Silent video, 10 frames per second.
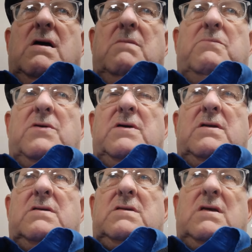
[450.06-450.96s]

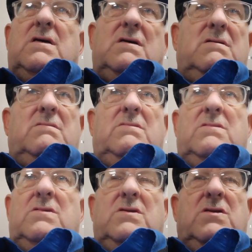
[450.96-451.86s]
But
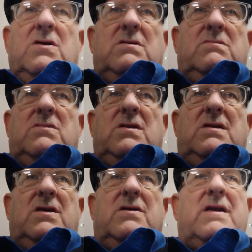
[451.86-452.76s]
the
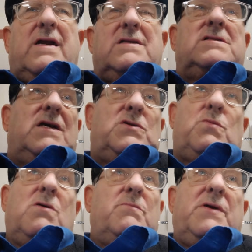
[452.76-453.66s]
United States
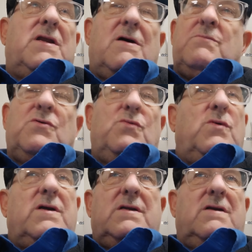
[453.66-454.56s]
won't be number
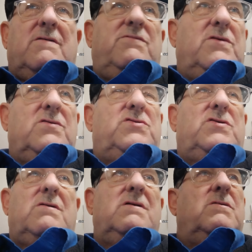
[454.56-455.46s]
one in the future.